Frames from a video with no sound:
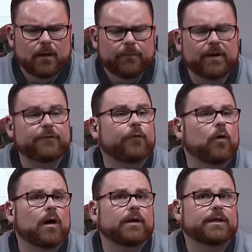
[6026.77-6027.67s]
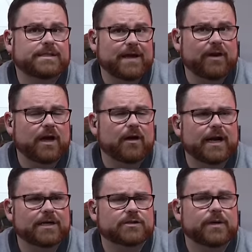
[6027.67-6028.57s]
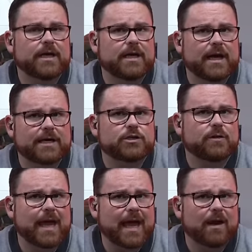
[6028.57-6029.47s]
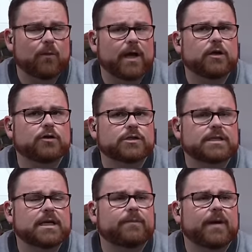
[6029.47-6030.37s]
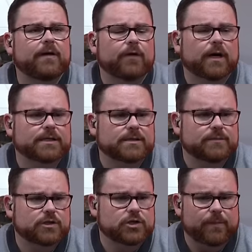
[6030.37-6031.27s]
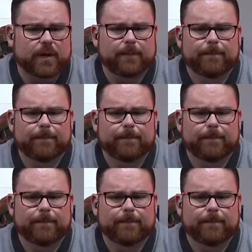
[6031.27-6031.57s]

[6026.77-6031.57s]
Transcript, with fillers: But for the 7800X3D, yes, you can win. You just need to pay for customs and shipping.